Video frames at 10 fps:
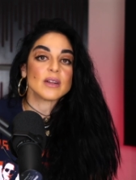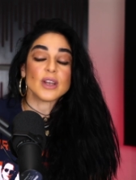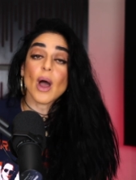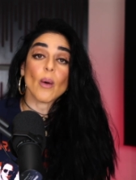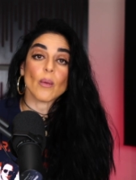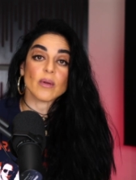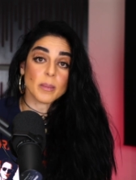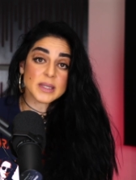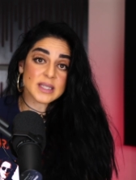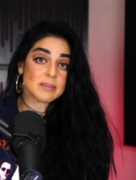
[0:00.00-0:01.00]
No, I
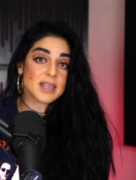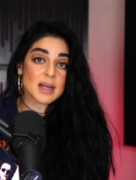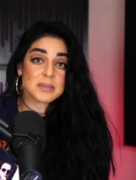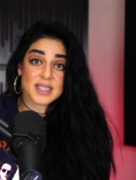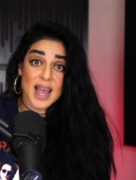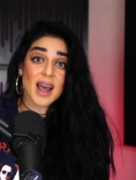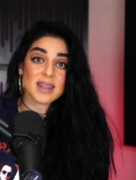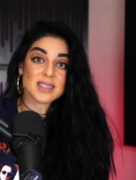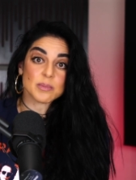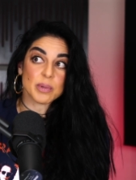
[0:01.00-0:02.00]
mean, sometimes
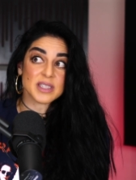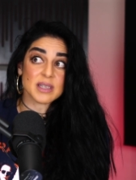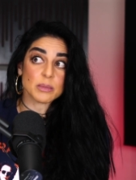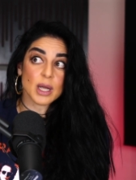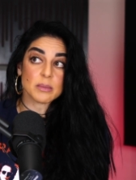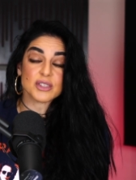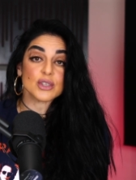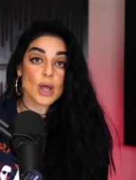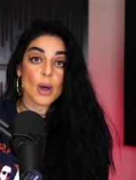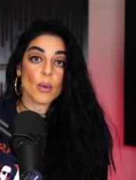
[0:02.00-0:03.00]
yes, but sometimes
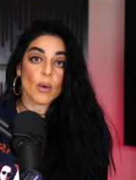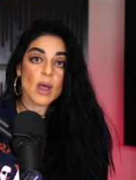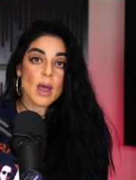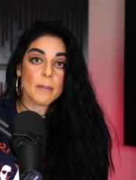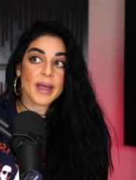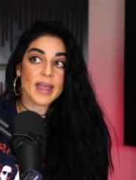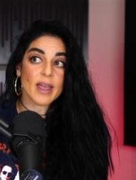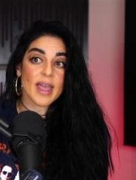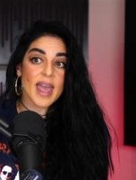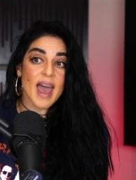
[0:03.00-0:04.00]
no. But
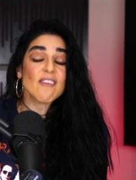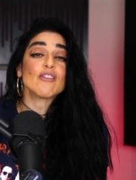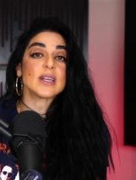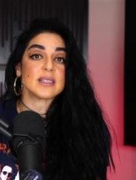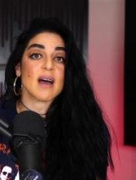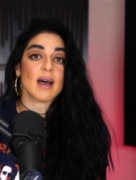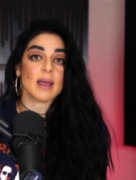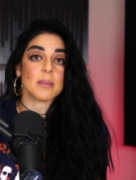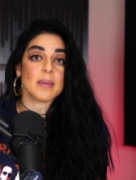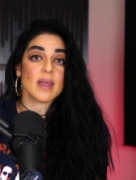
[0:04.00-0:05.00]
every
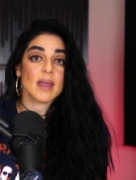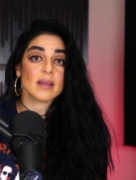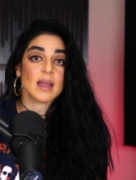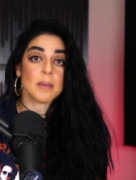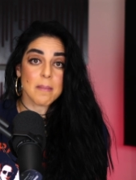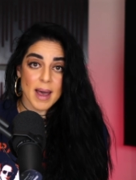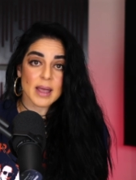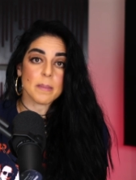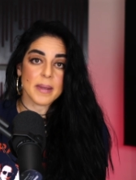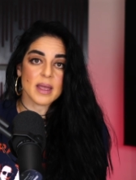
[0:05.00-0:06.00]
time, in my
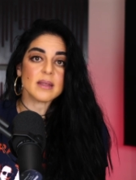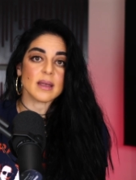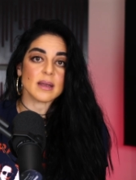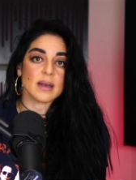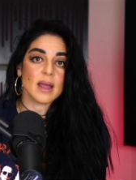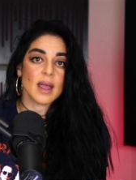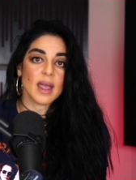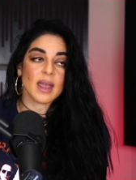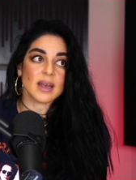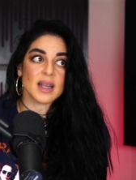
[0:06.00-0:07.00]
opinion,
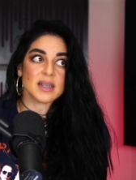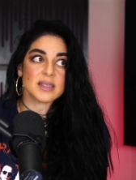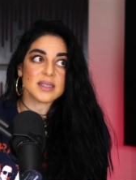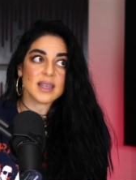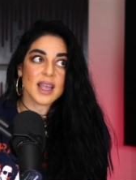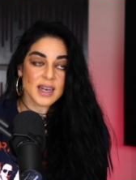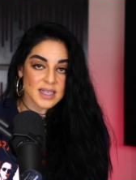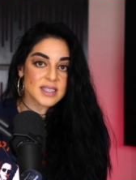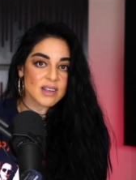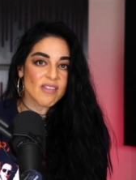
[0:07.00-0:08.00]
it is it
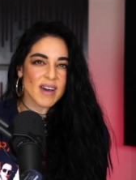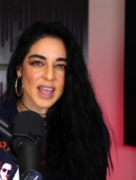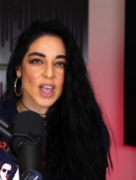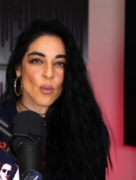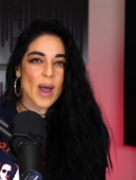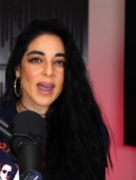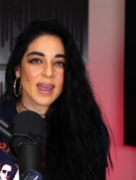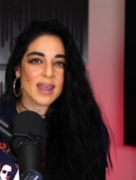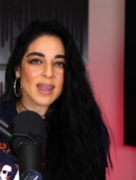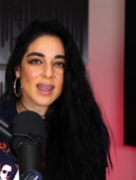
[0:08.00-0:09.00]
is the fucking
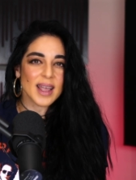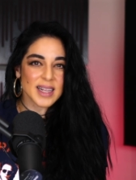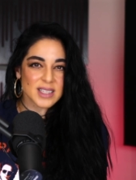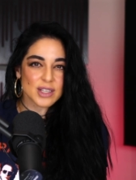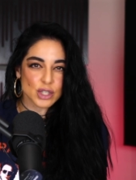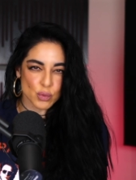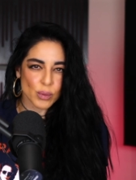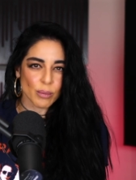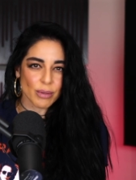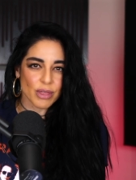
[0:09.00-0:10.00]
way. It's the
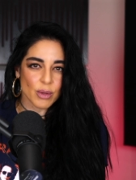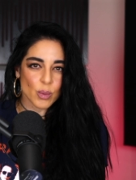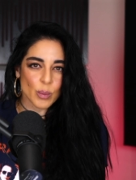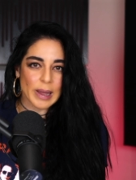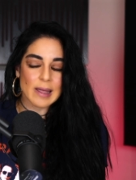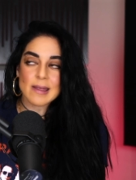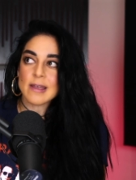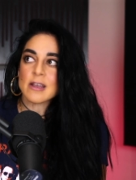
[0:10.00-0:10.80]
truth, right?